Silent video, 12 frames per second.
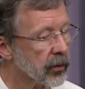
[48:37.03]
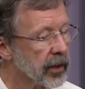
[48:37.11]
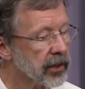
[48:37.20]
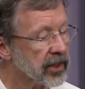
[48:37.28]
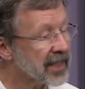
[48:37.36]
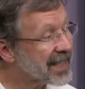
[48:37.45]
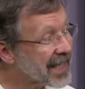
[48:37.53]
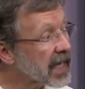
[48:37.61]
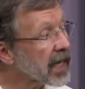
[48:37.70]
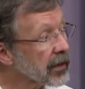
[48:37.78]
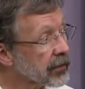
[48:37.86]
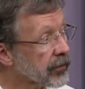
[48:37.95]
which
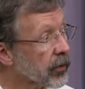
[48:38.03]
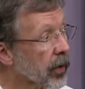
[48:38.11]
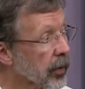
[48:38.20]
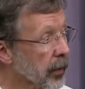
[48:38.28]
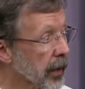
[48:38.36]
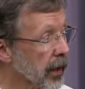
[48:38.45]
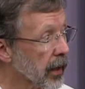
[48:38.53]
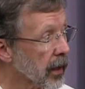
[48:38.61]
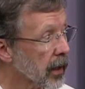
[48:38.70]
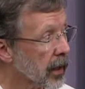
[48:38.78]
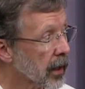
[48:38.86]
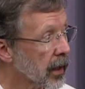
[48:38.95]
did inform me.
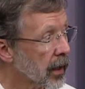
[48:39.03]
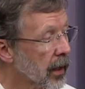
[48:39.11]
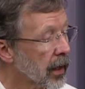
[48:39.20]
Mm-hmm.